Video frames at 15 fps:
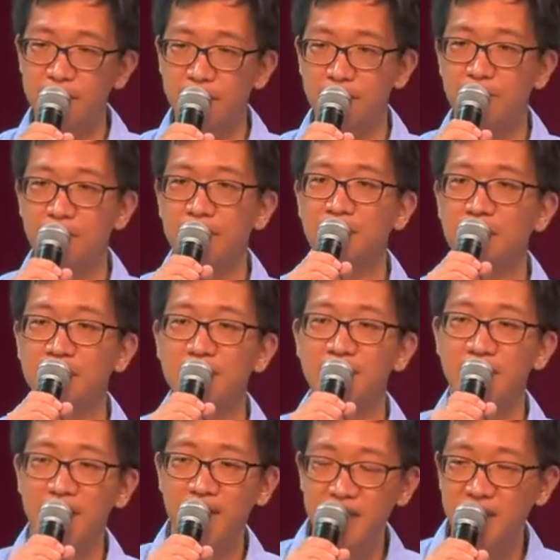him because
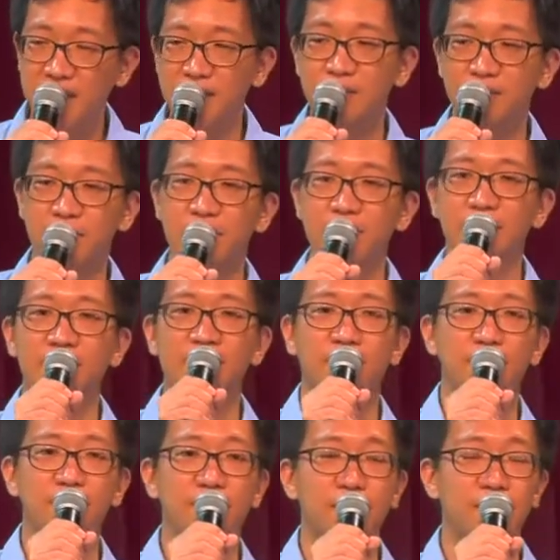he is worthy
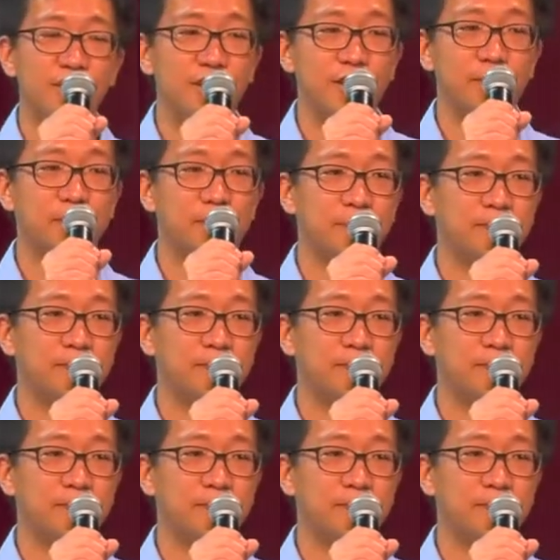of worship.